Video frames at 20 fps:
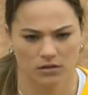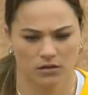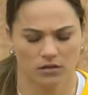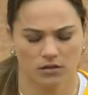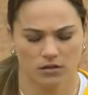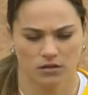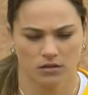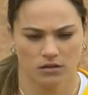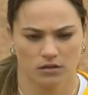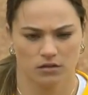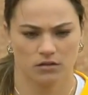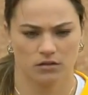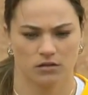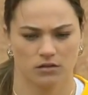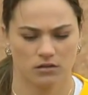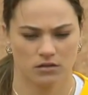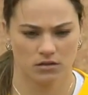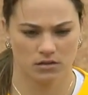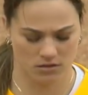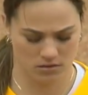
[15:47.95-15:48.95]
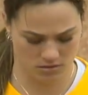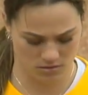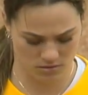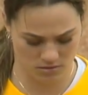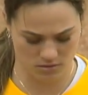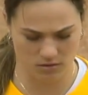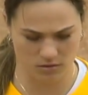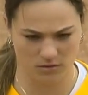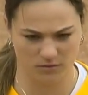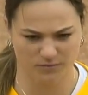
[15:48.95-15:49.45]
my game. I got to lock in a
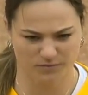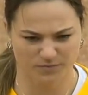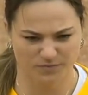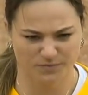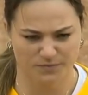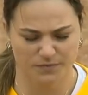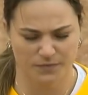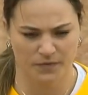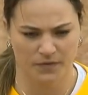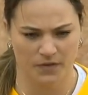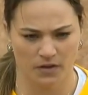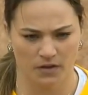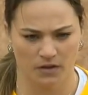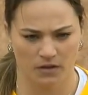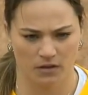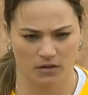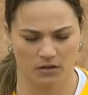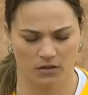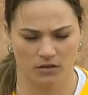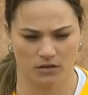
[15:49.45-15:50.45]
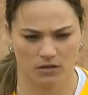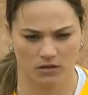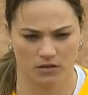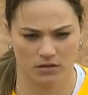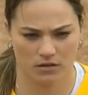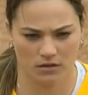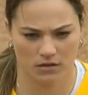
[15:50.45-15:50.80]
little bit more because my team